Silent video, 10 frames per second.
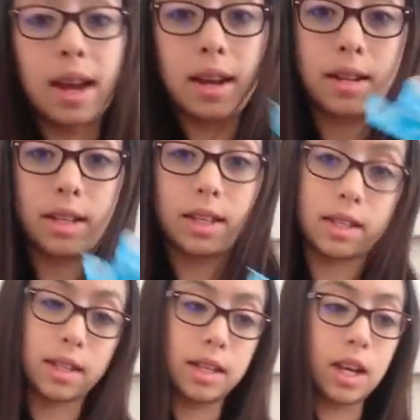it into
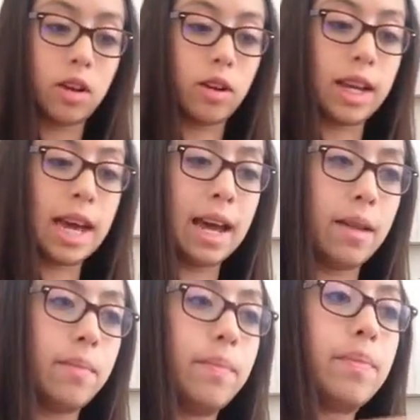this container
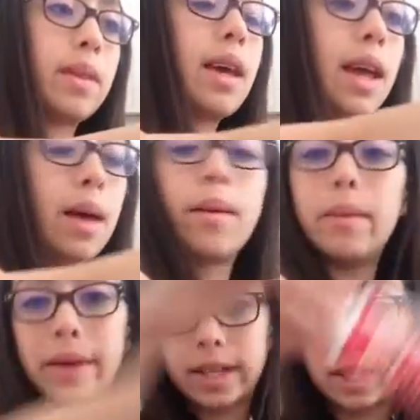again. And I'm
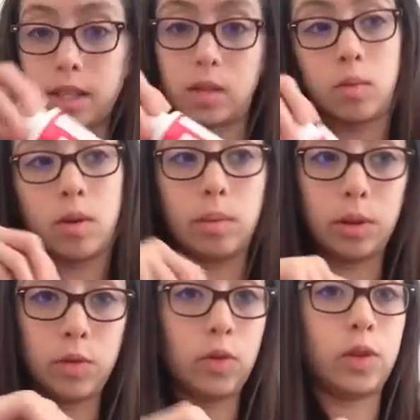gonna mix in some more
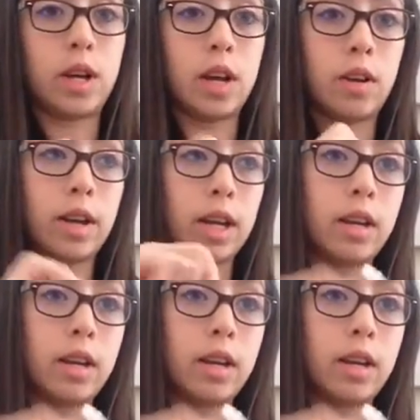blue food coloring.